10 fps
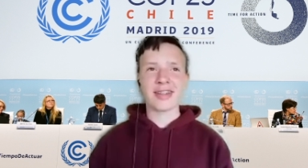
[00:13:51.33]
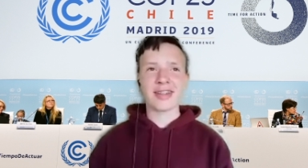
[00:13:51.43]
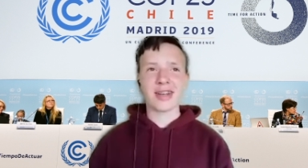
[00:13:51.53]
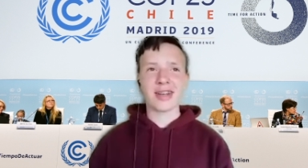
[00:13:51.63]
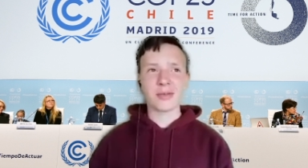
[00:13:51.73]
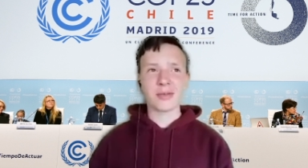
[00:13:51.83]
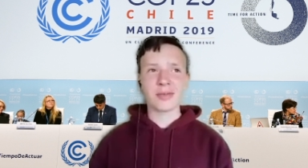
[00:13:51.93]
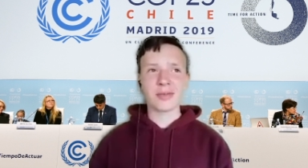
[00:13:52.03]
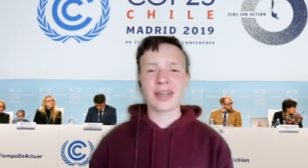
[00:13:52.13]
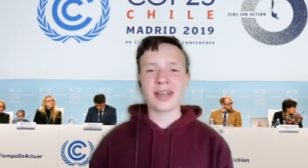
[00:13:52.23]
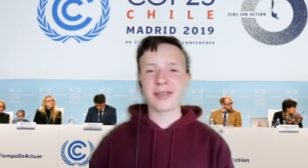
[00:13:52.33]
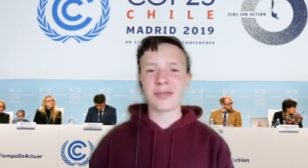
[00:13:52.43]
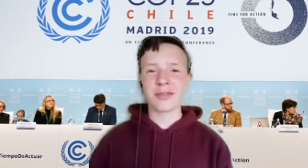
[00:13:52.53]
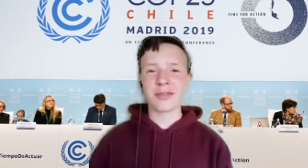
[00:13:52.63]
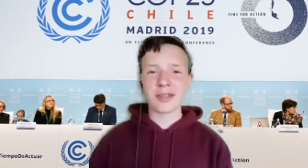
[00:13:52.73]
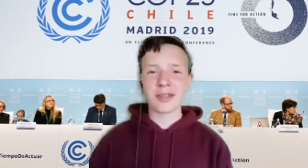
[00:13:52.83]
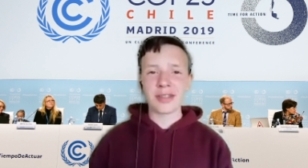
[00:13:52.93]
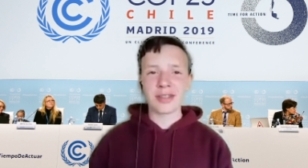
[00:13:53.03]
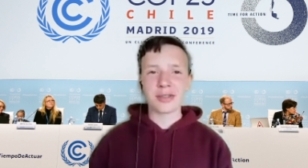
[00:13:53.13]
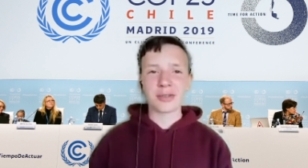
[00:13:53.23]
I would have
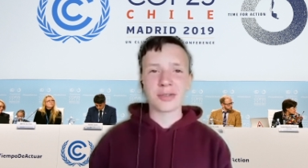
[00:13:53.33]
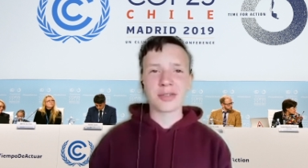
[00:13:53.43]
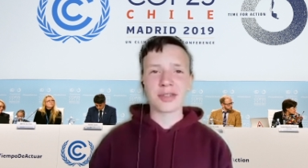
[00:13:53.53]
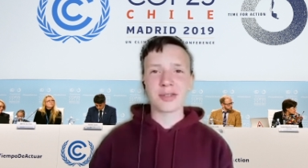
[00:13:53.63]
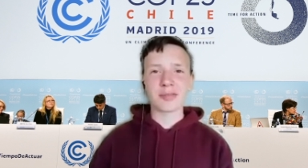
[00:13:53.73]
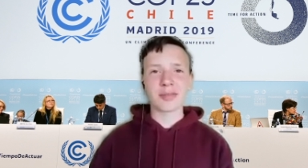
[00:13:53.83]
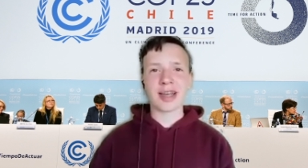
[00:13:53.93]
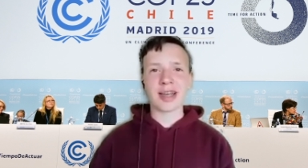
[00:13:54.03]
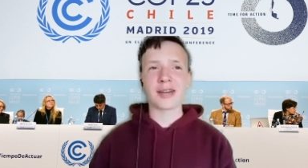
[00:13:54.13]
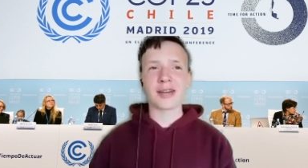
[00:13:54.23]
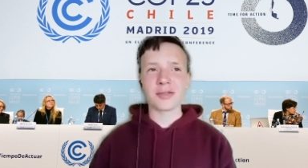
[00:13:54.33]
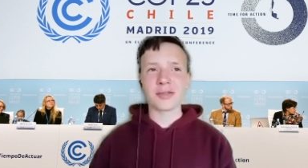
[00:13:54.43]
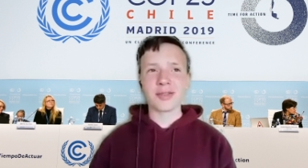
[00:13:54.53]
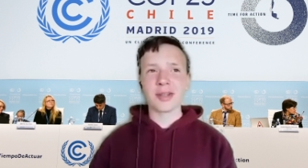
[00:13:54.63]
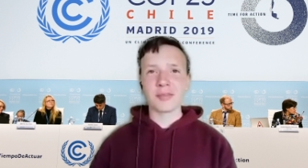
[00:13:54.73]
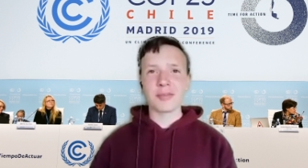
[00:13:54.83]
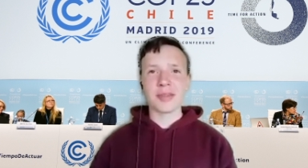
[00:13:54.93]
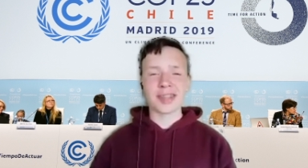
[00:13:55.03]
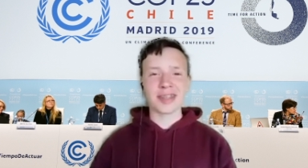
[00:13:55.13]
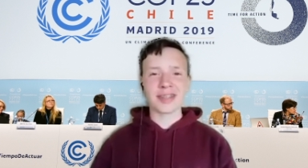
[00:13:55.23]
told them how big
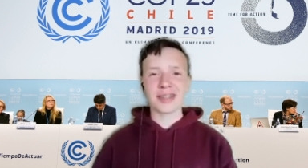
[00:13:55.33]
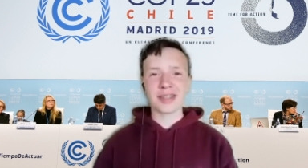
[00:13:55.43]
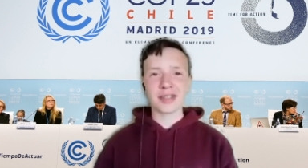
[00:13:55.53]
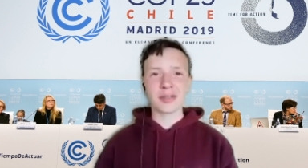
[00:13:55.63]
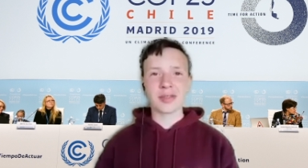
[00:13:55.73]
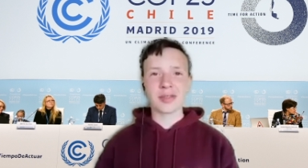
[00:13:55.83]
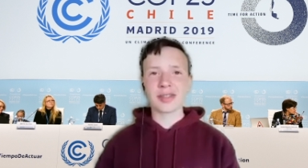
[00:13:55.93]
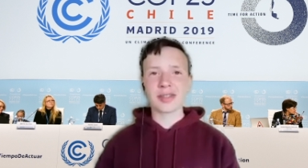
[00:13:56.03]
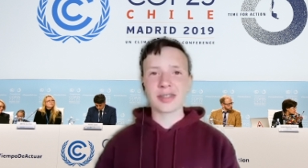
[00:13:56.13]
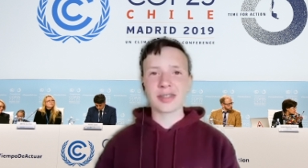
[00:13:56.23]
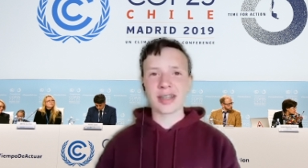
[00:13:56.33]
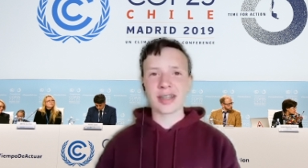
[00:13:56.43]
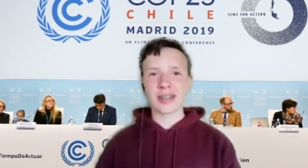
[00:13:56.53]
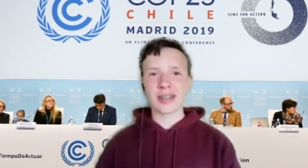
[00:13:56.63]
this issue is and